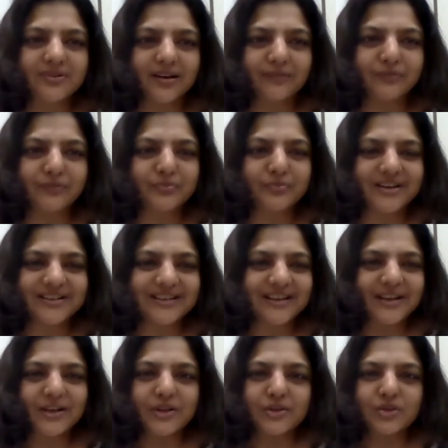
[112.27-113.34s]
uh, footprint
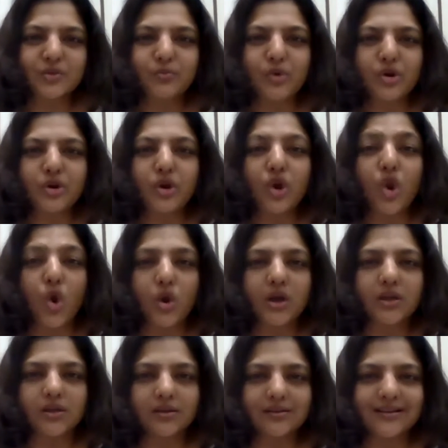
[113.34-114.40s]
so more
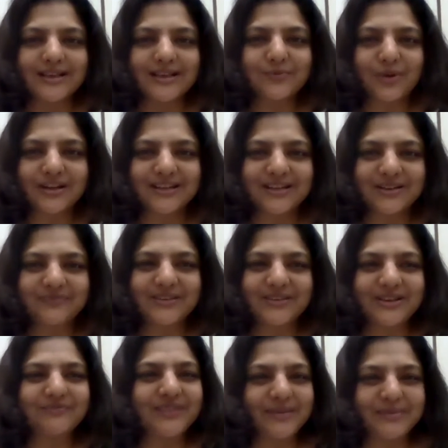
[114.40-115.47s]
local is what
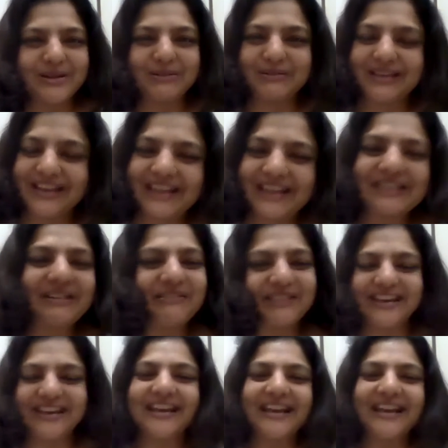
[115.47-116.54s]
we will be looking at
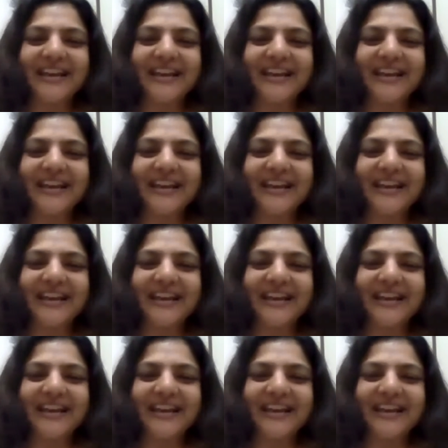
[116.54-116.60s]
okay